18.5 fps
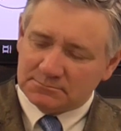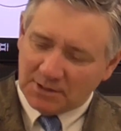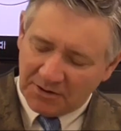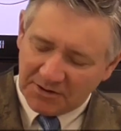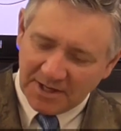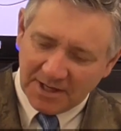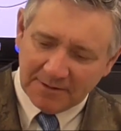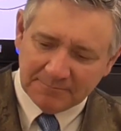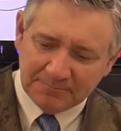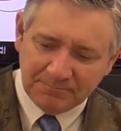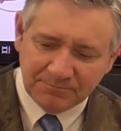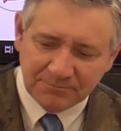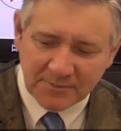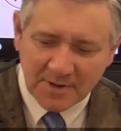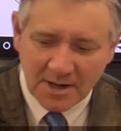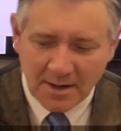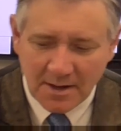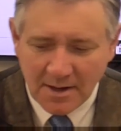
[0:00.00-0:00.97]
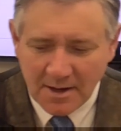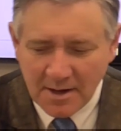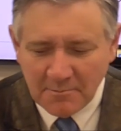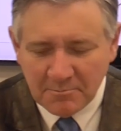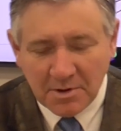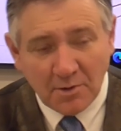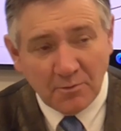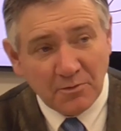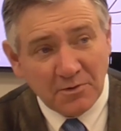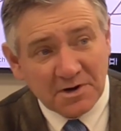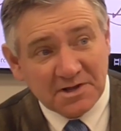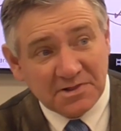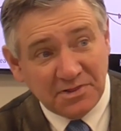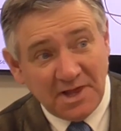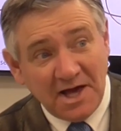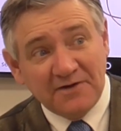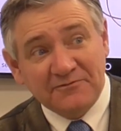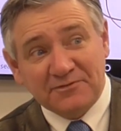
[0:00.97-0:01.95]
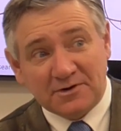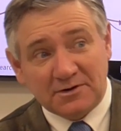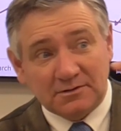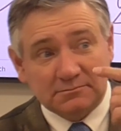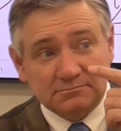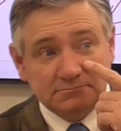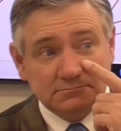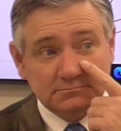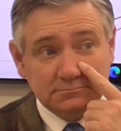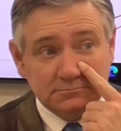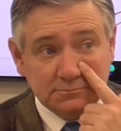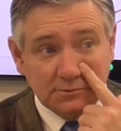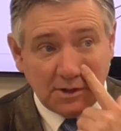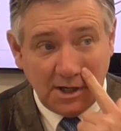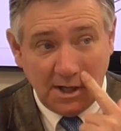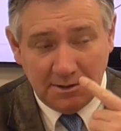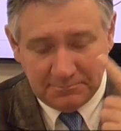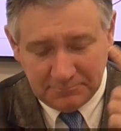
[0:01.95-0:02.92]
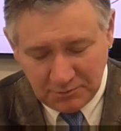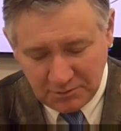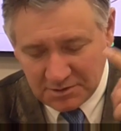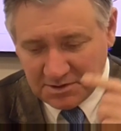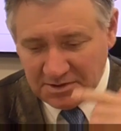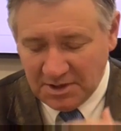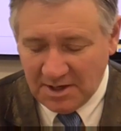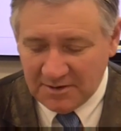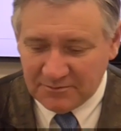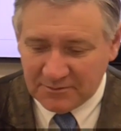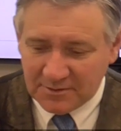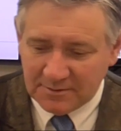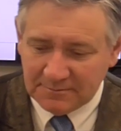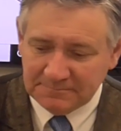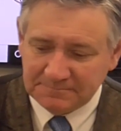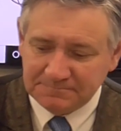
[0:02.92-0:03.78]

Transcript: lie. Okay. But we're clever, right? We're clever.